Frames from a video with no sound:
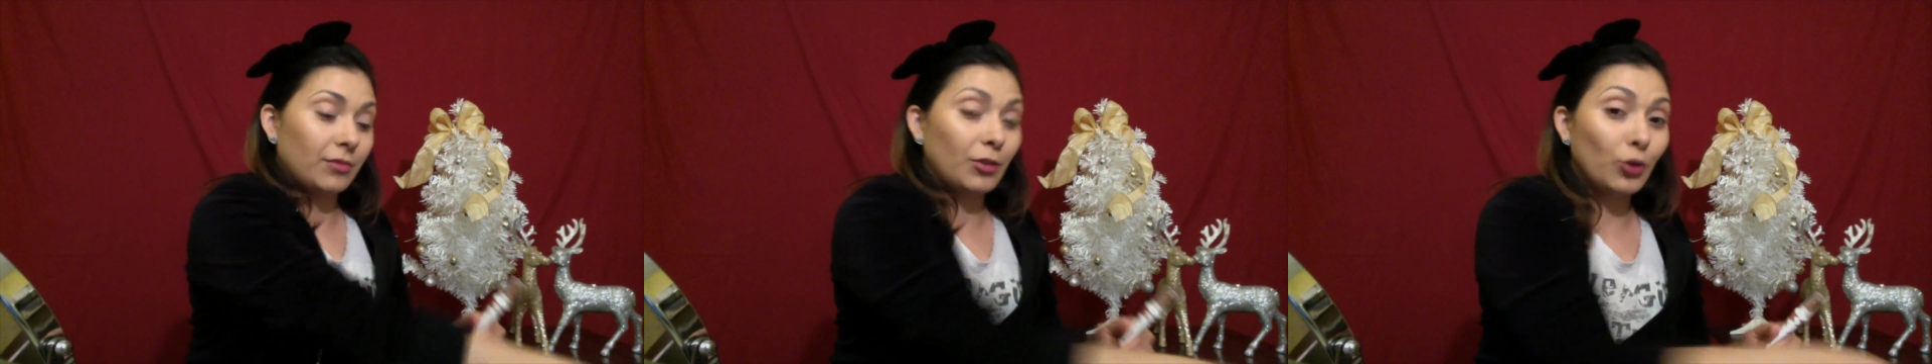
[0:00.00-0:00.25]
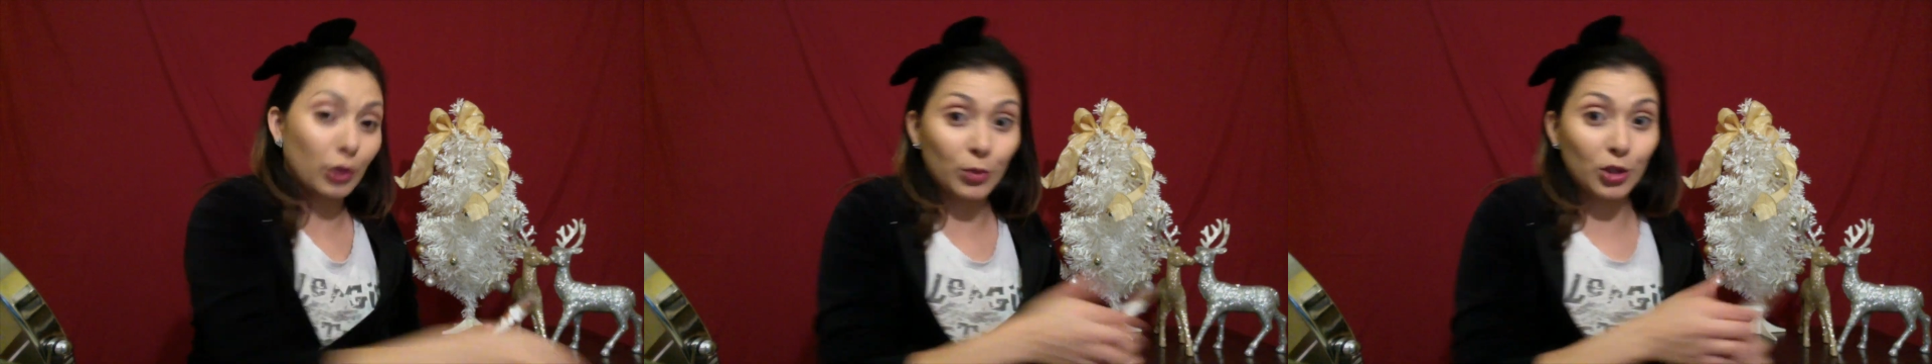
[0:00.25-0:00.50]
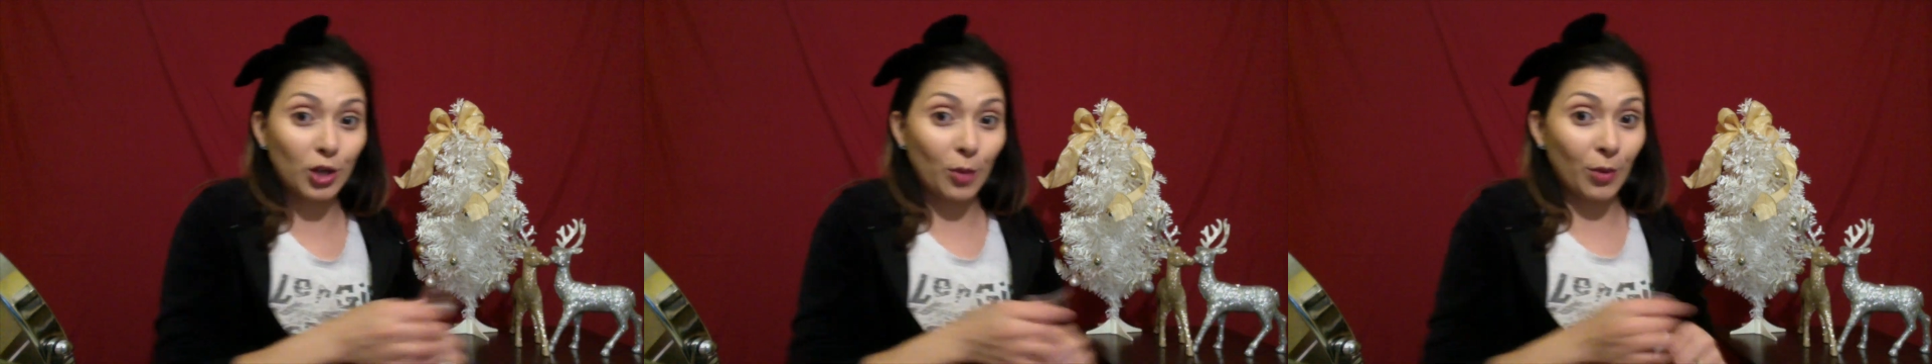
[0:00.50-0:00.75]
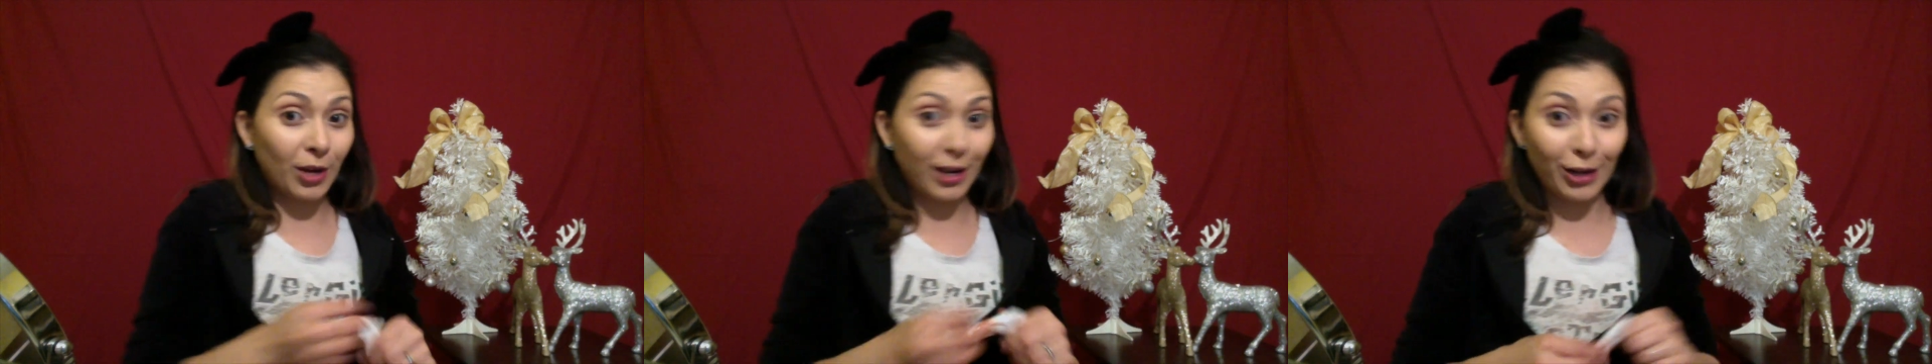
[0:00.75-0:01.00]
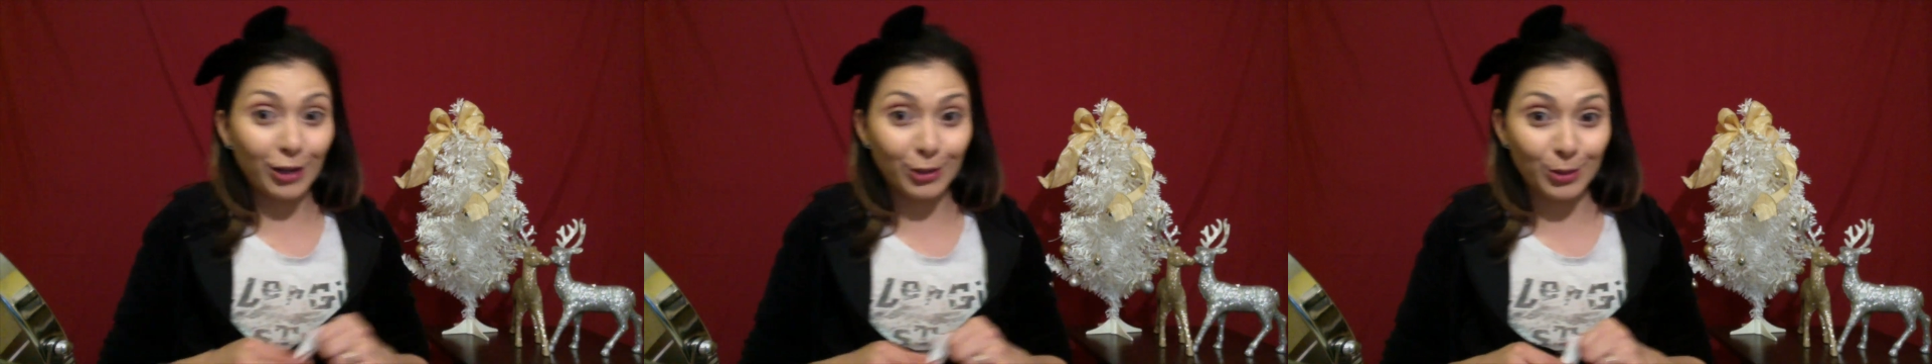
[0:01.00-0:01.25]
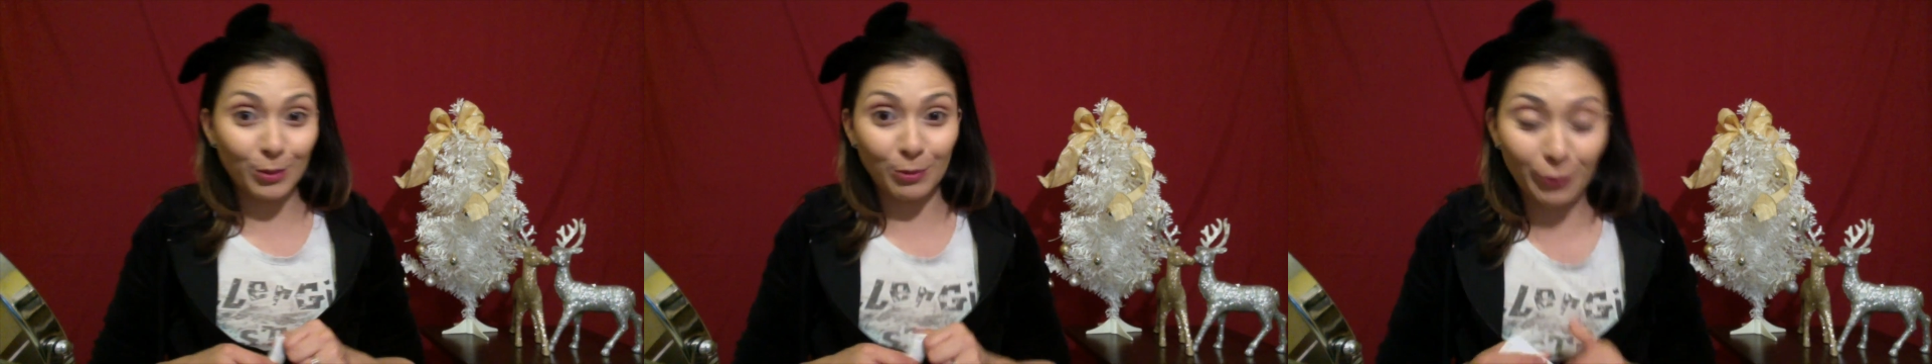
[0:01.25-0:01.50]

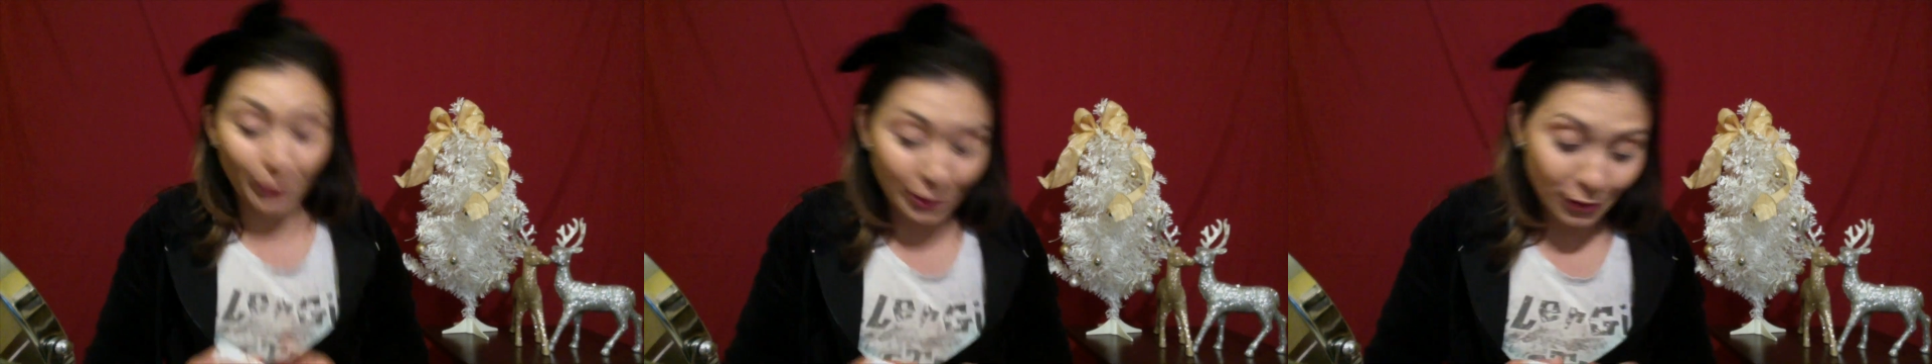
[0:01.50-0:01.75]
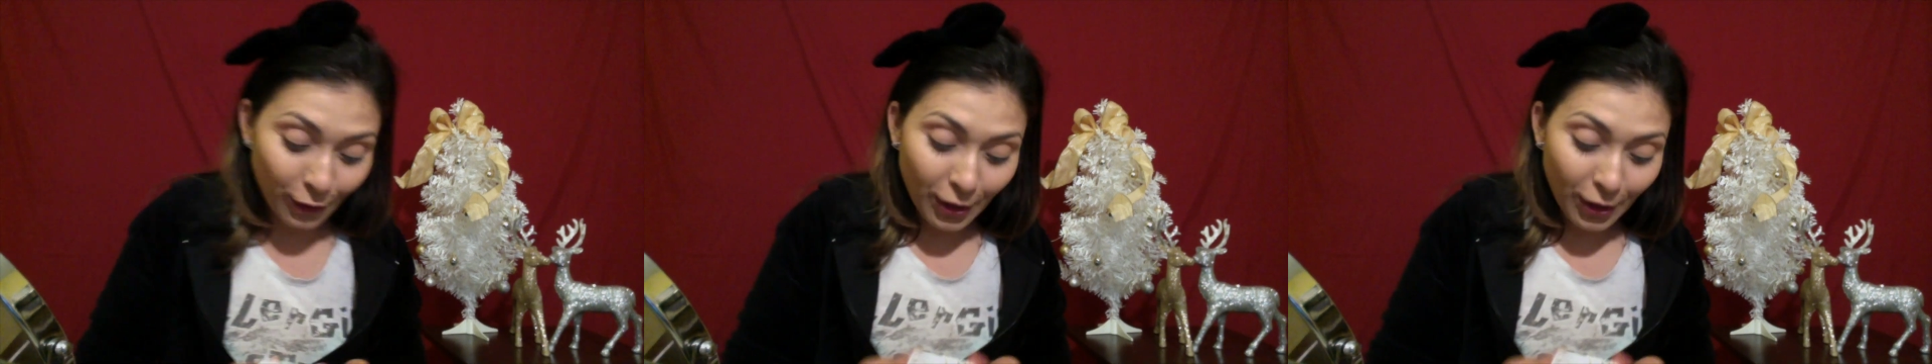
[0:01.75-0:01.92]
something for myself.